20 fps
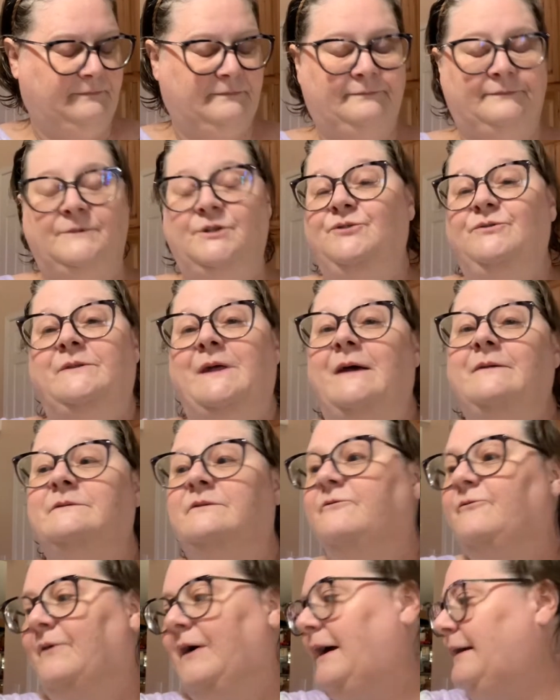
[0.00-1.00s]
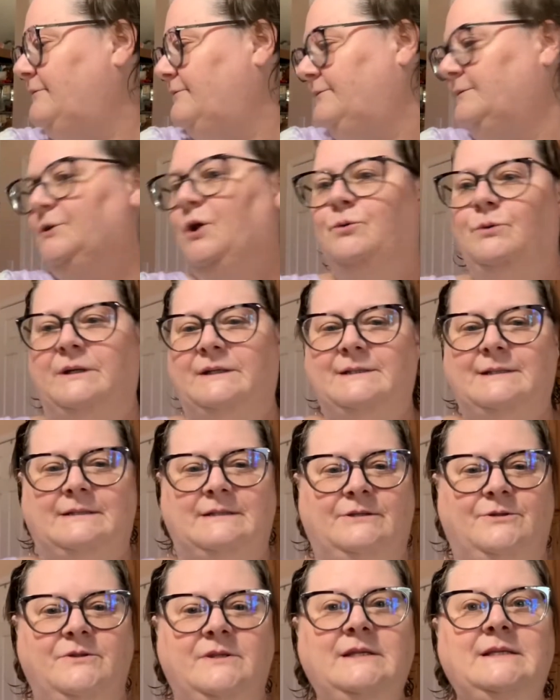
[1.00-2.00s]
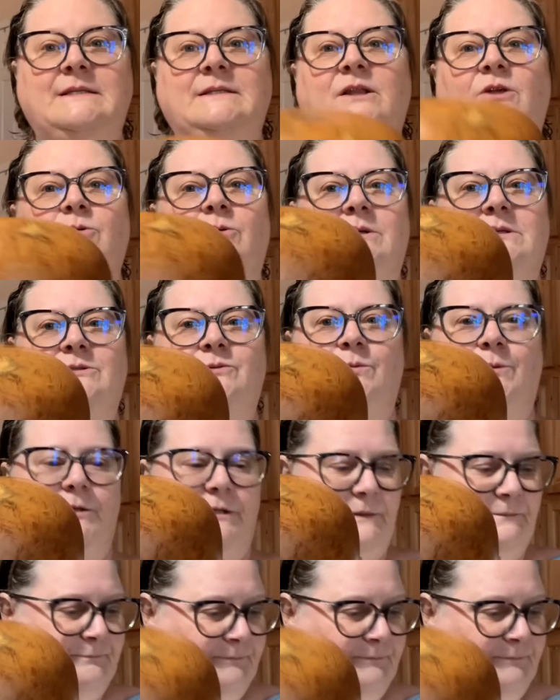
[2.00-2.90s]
2005, locust. So this is locust wood.